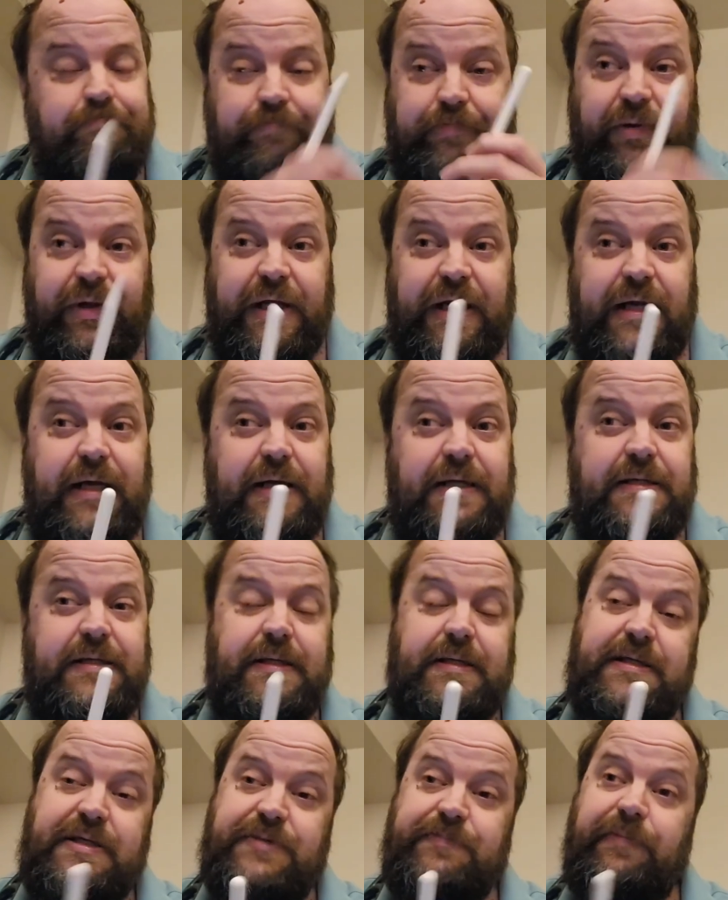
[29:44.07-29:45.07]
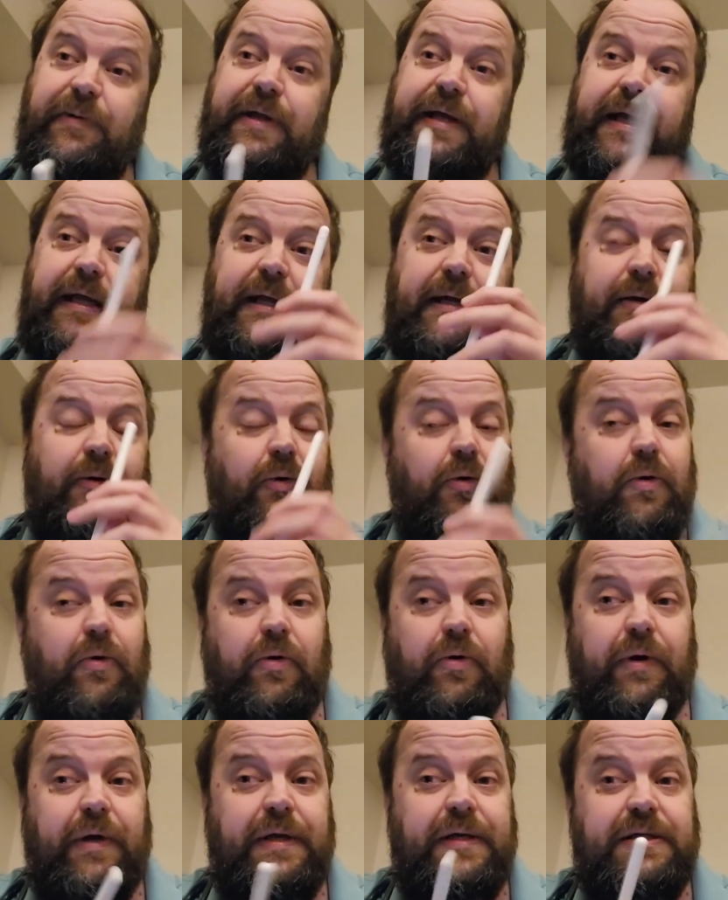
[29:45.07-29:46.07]
bleeding into the spleen
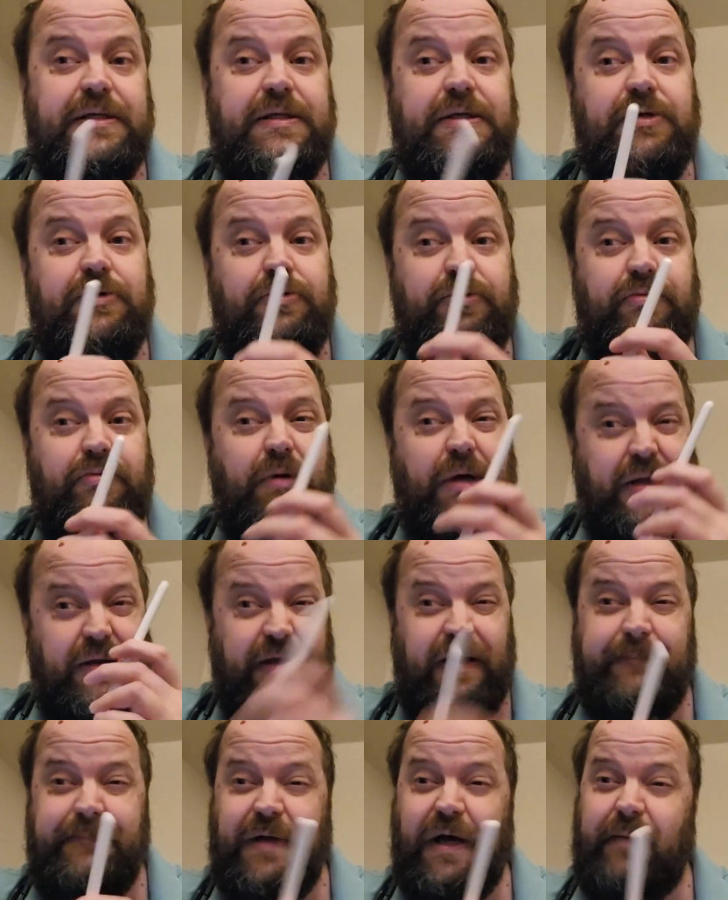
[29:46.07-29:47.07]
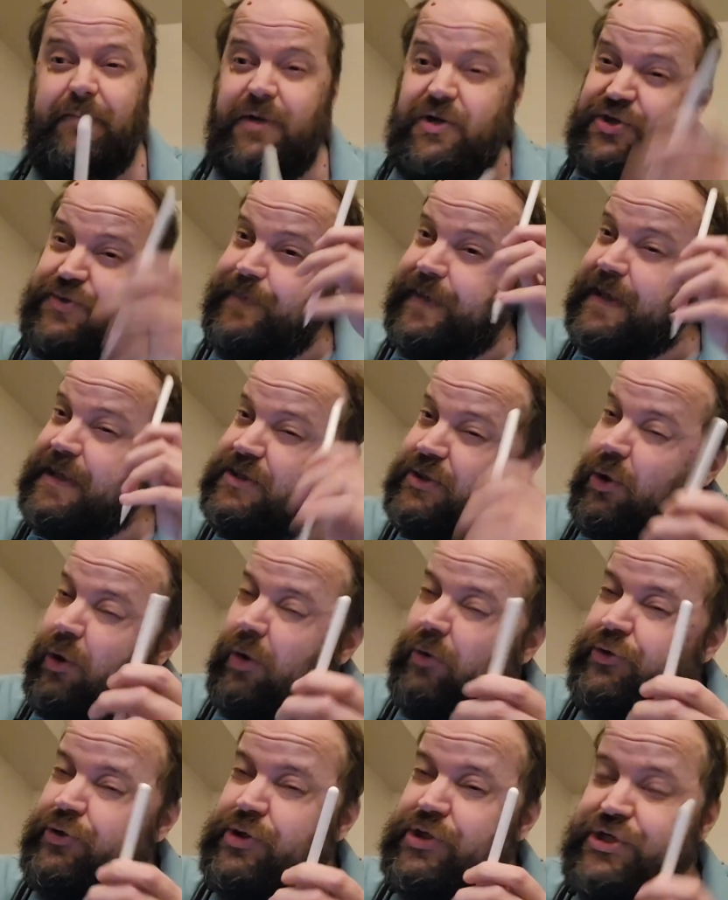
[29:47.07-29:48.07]
or into the abdominal space,
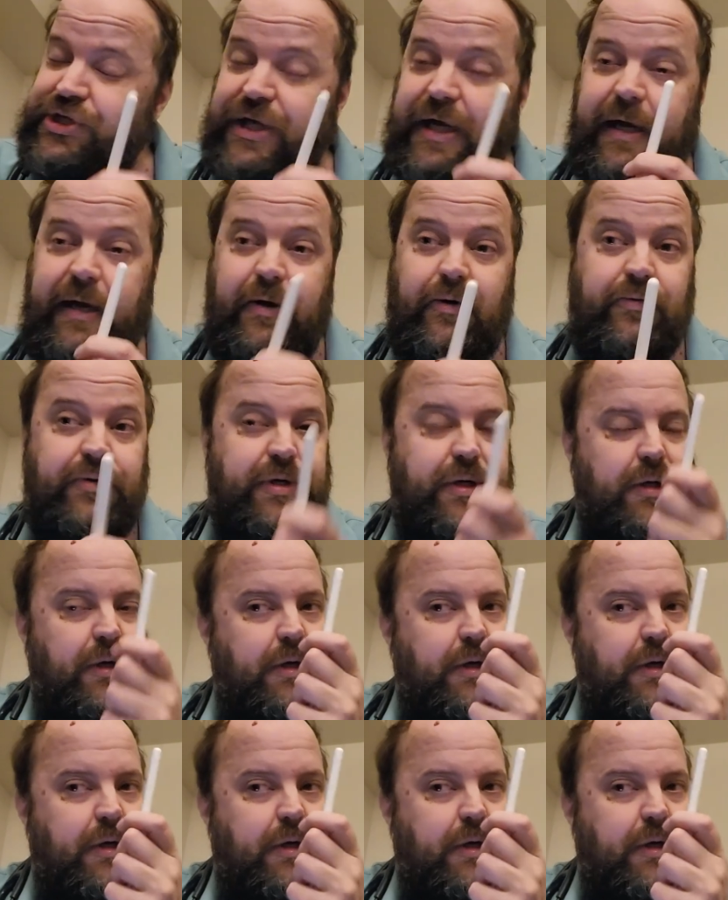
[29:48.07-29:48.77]
ultrasound.